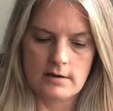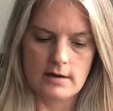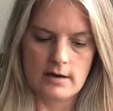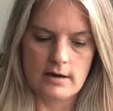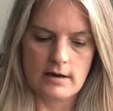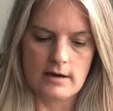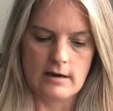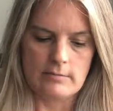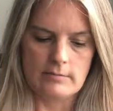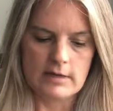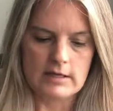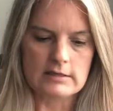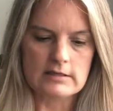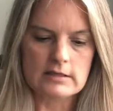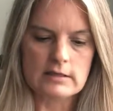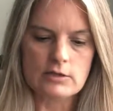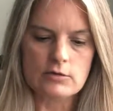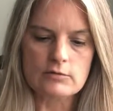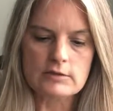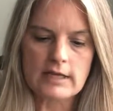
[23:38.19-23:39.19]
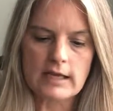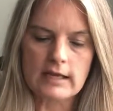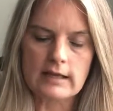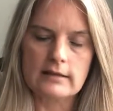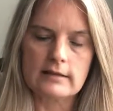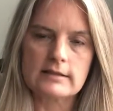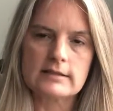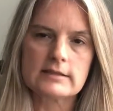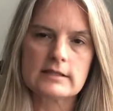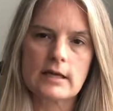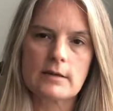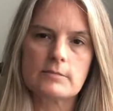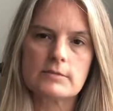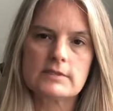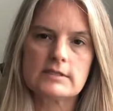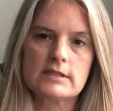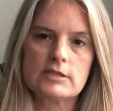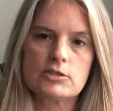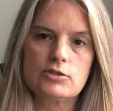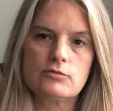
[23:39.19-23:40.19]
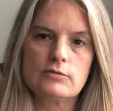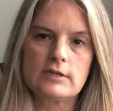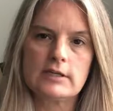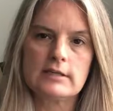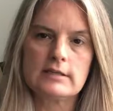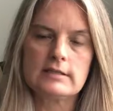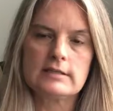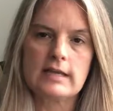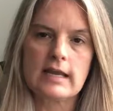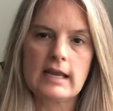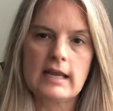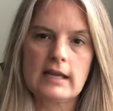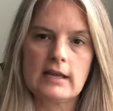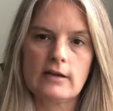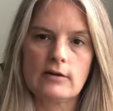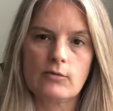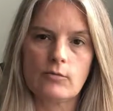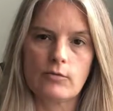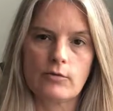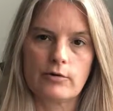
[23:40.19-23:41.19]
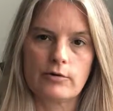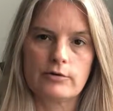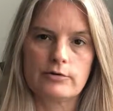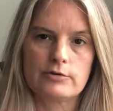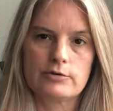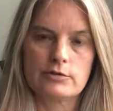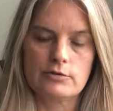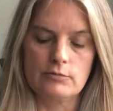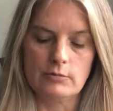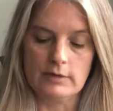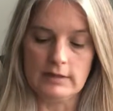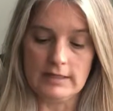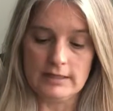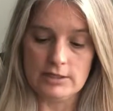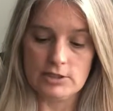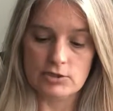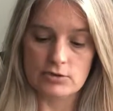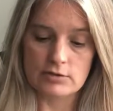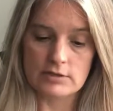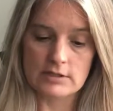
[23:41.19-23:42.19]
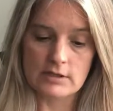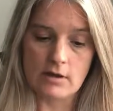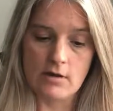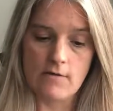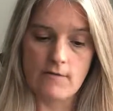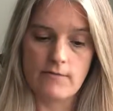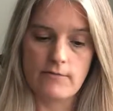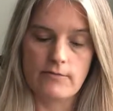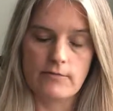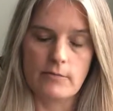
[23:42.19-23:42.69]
Um, continue taking the steps that you need to take in order to release yourself